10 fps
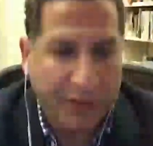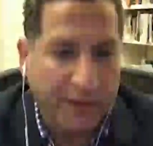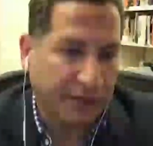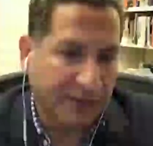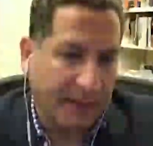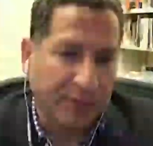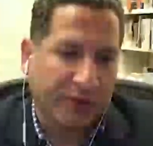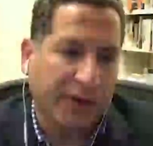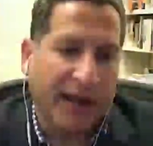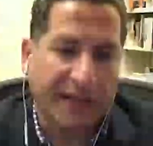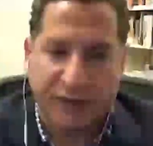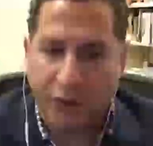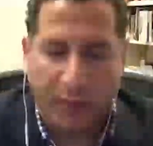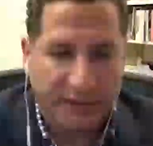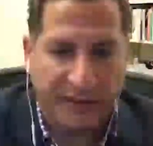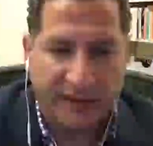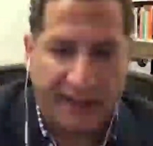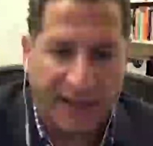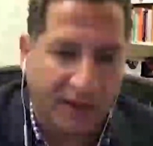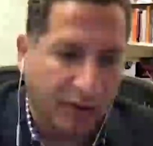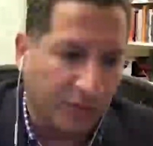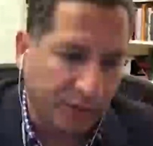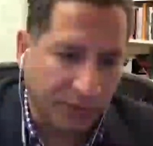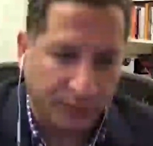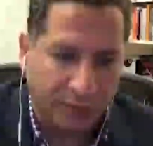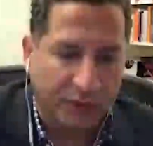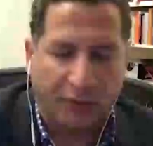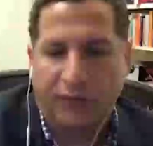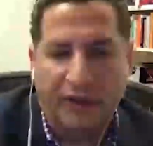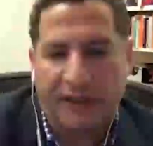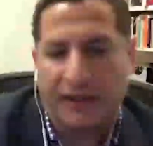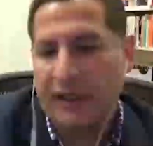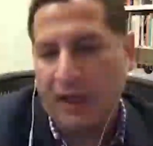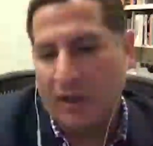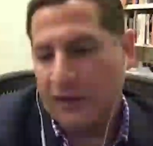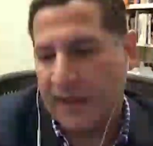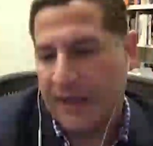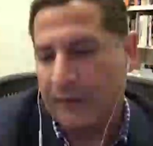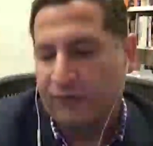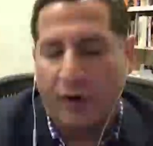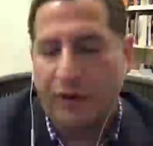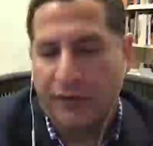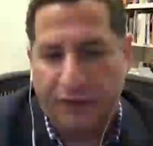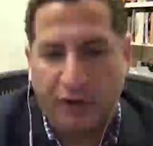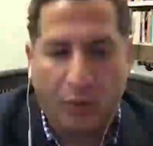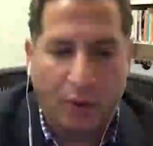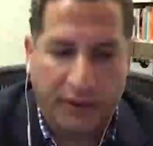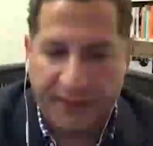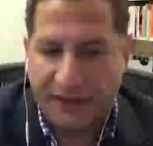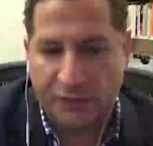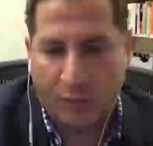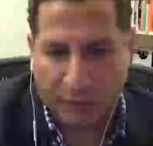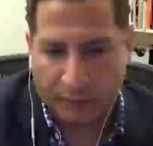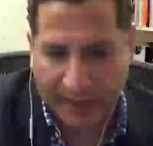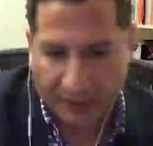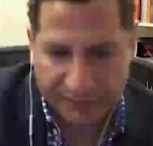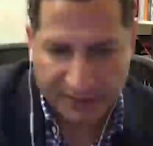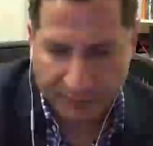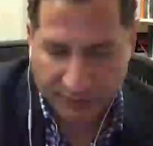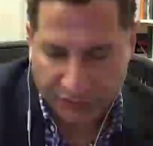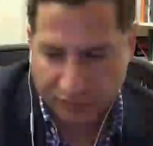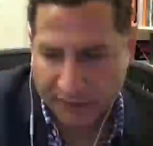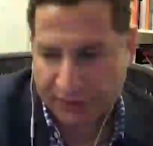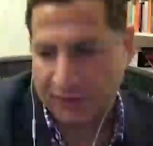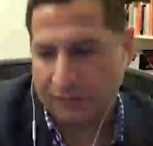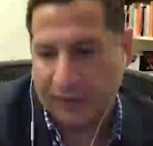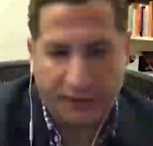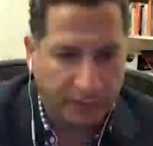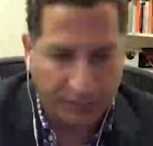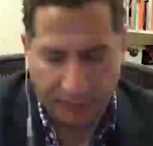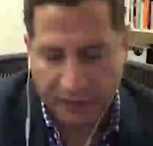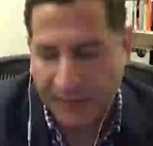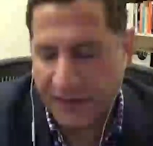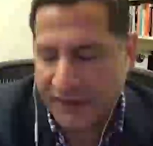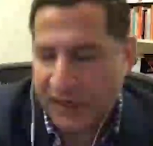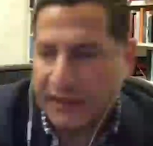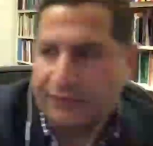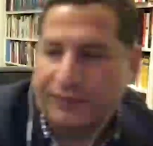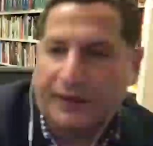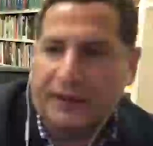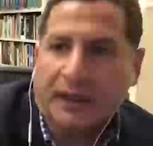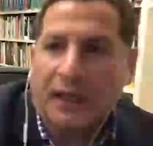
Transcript: They're Democrats who went to Yale, who, really, they voted for Gore and they just want to embarrass the administration, right? And this kind of thing.